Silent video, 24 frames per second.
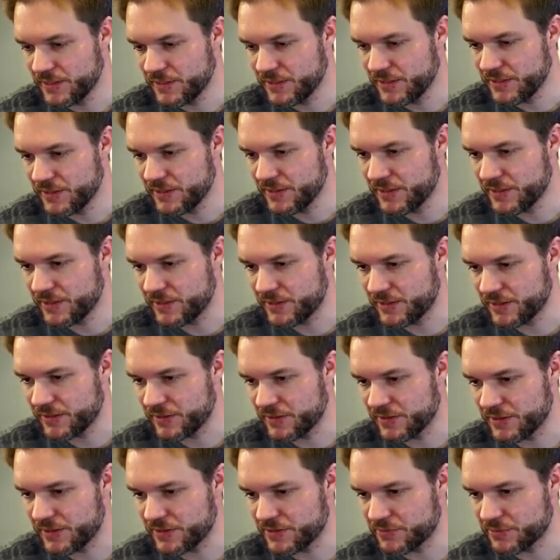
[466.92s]
Here
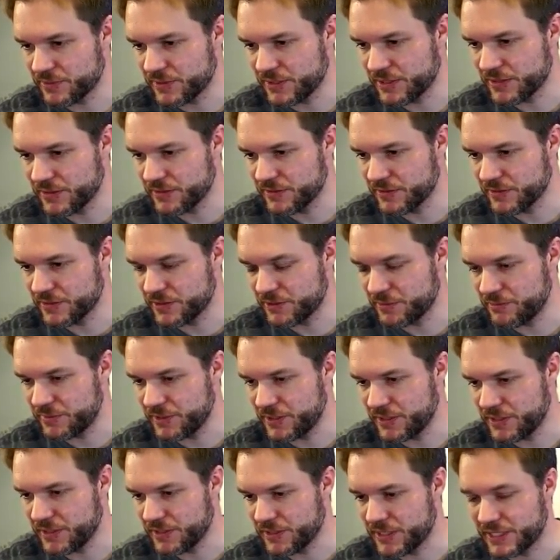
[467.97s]
as well could
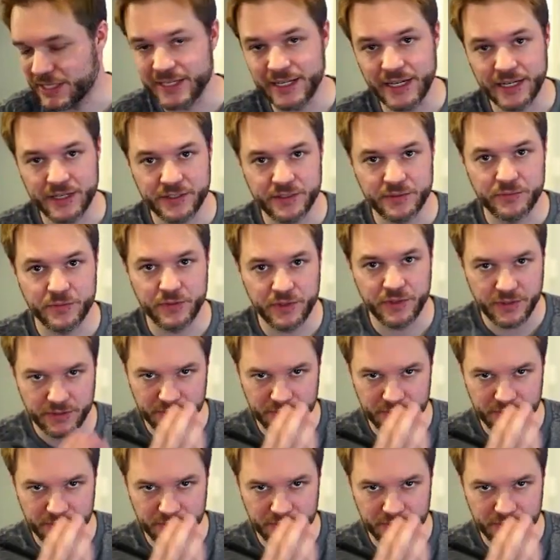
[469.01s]
be connected more,